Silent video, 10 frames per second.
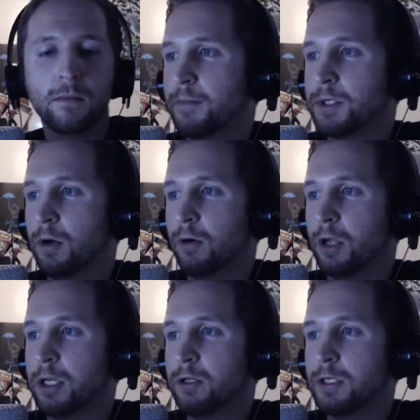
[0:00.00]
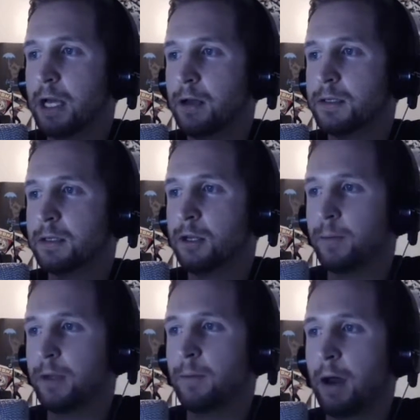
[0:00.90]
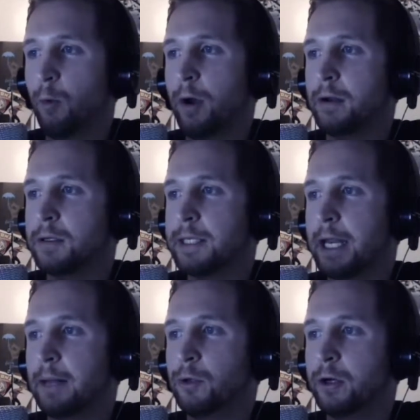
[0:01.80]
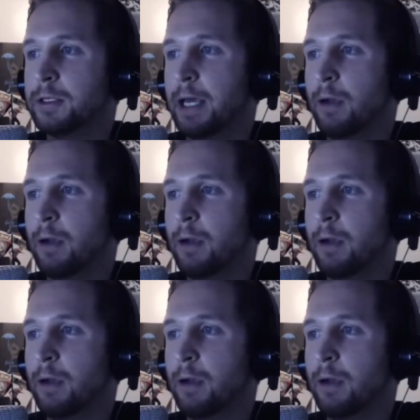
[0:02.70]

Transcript: So can you just tell us a little bit about what your setup looks like